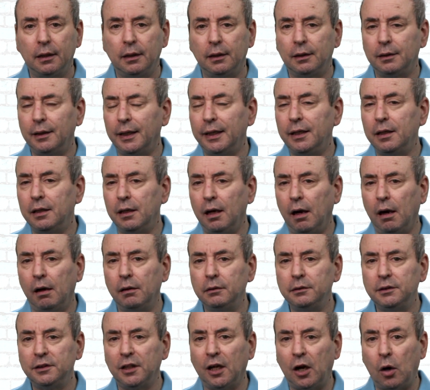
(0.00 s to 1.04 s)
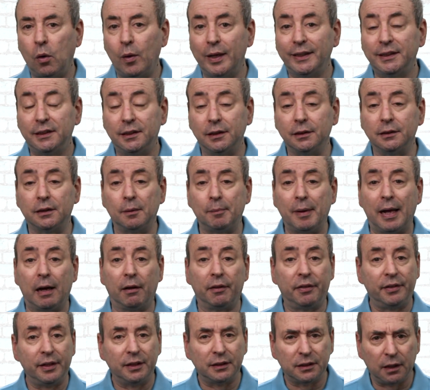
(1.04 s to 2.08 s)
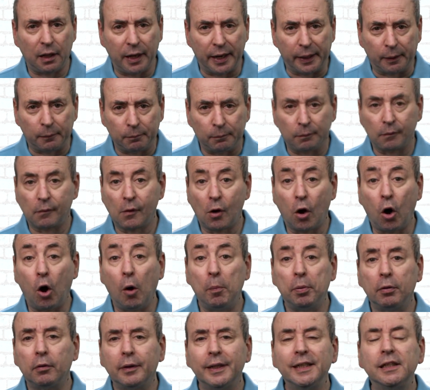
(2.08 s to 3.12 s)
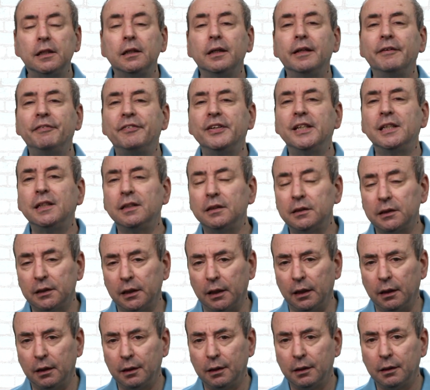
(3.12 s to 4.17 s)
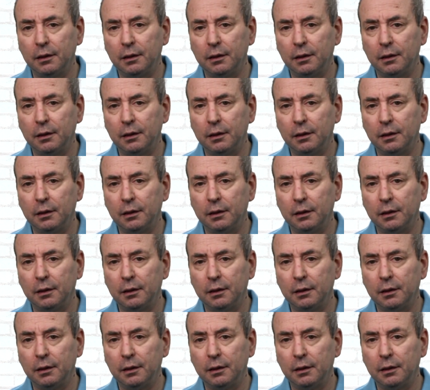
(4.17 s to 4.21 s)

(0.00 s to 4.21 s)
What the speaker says: they can answer questions about things like operational efficiency,